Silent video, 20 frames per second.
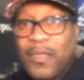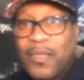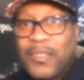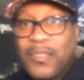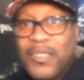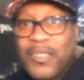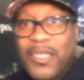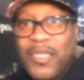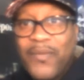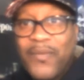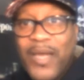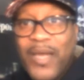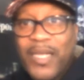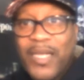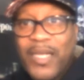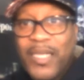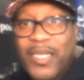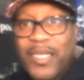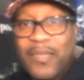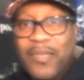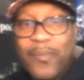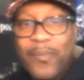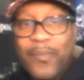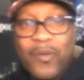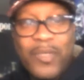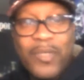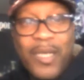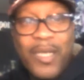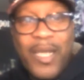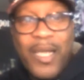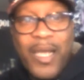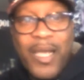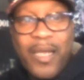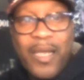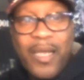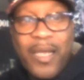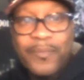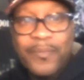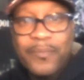See if I can get him on the line.